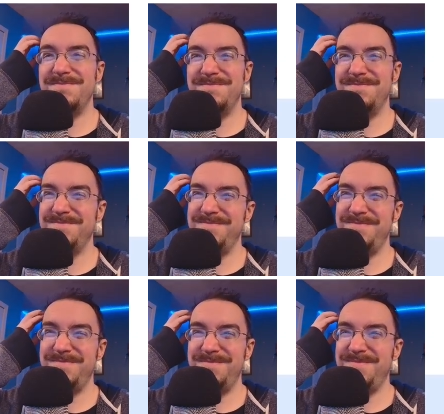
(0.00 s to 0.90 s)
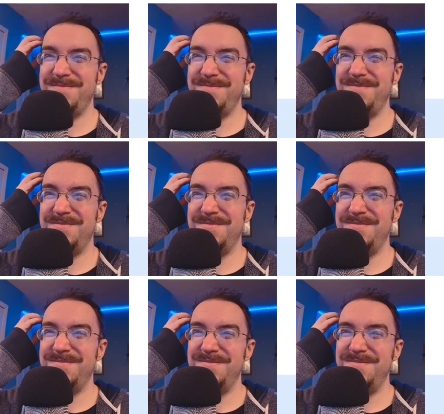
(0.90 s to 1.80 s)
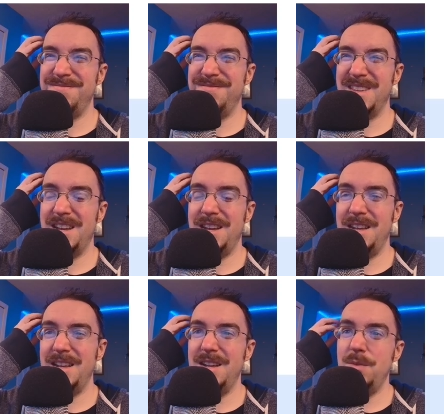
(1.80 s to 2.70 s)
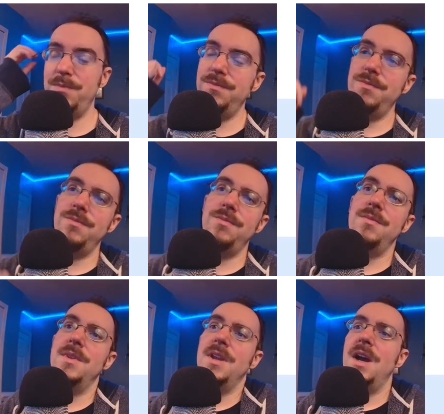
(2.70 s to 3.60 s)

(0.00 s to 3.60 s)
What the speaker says: Nobody speaks.